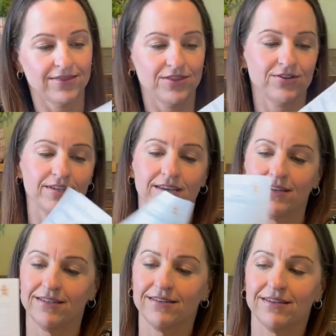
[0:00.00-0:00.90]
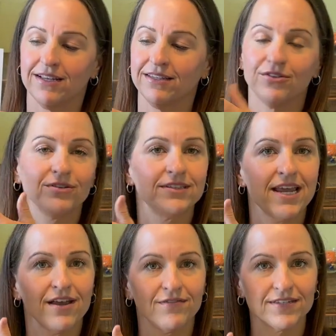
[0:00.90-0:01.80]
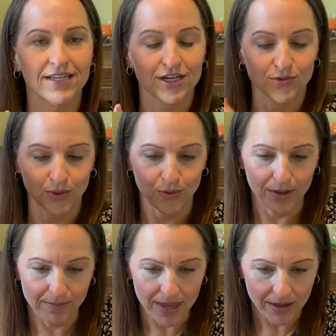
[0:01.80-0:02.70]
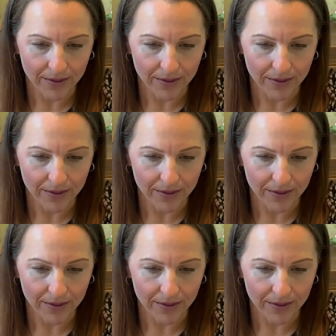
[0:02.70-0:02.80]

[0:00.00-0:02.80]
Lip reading: there's a little day of schedule you can make.